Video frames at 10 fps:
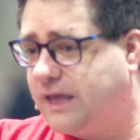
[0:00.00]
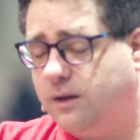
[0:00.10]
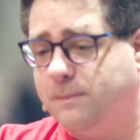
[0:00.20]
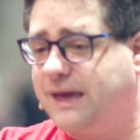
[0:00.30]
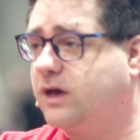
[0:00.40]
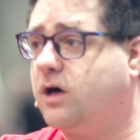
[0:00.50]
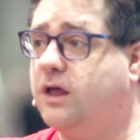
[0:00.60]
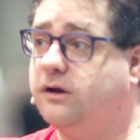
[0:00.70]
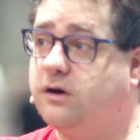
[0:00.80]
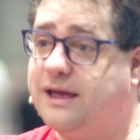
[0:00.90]
it'll make a
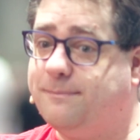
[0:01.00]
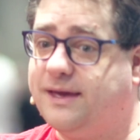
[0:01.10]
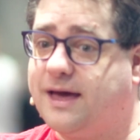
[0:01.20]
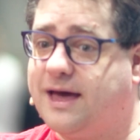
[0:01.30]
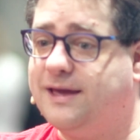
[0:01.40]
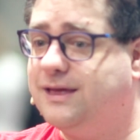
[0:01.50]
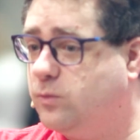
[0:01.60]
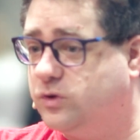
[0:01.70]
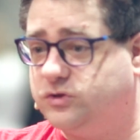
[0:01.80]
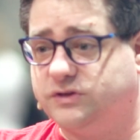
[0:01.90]
call to our API,
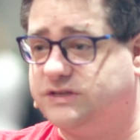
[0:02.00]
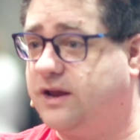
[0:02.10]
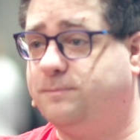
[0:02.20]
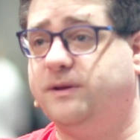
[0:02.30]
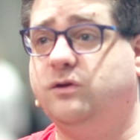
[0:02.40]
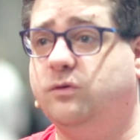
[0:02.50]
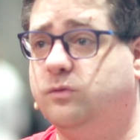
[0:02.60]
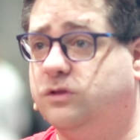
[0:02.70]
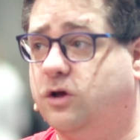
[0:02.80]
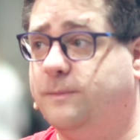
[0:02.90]
which will set up a new
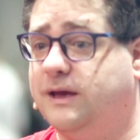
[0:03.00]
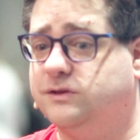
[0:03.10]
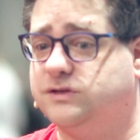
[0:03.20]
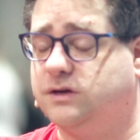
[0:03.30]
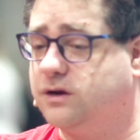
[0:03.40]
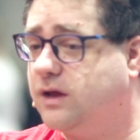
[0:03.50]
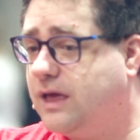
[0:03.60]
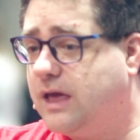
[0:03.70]
load balancer,